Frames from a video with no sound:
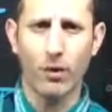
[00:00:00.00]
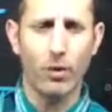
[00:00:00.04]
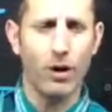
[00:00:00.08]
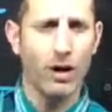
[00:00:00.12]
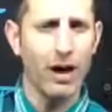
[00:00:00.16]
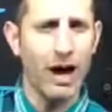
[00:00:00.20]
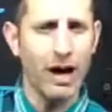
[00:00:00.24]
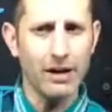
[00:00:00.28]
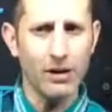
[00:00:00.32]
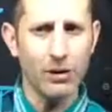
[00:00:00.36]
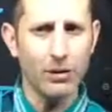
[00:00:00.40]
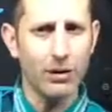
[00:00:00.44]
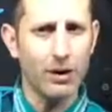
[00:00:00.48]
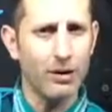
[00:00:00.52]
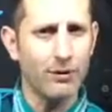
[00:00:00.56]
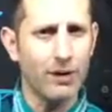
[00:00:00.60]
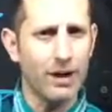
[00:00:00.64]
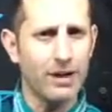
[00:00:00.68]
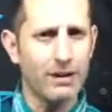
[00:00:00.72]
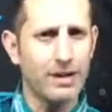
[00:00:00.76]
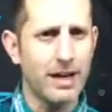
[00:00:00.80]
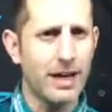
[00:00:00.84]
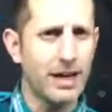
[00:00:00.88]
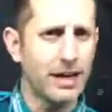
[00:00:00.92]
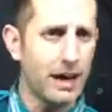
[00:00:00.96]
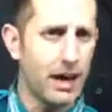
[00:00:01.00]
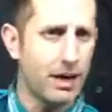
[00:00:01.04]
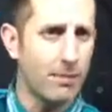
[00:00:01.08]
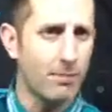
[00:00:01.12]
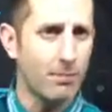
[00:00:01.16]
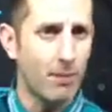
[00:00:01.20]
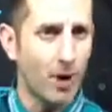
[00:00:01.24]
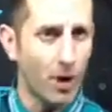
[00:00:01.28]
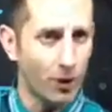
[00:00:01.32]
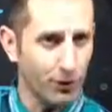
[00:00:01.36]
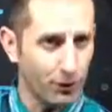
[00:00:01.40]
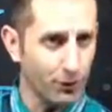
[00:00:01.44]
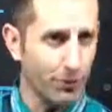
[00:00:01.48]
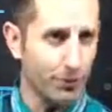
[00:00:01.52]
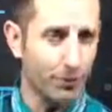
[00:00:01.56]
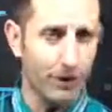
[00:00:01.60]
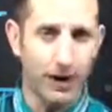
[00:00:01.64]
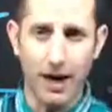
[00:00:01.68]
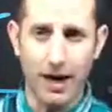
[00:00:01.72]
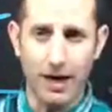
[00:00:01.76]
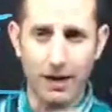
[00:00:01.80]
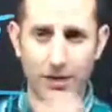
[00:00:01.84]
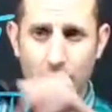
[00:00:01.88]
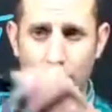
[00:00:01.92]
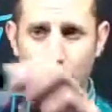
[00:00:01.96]
Well, I know that if I take and
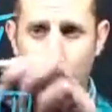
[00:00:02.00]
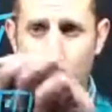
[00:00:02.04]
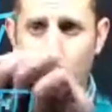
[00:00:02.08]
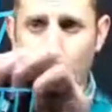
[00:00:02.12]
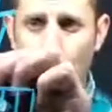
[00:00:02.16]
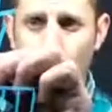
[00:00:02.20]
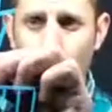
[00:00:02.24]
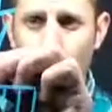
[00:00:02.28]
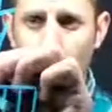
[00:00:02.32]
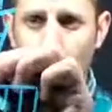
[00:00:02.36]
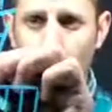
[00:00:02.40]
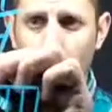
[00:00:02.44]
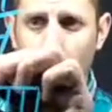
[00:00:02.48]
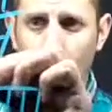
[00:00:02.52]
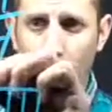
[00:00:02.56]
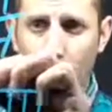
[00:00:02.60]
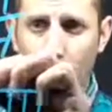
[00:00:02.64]
multiply 2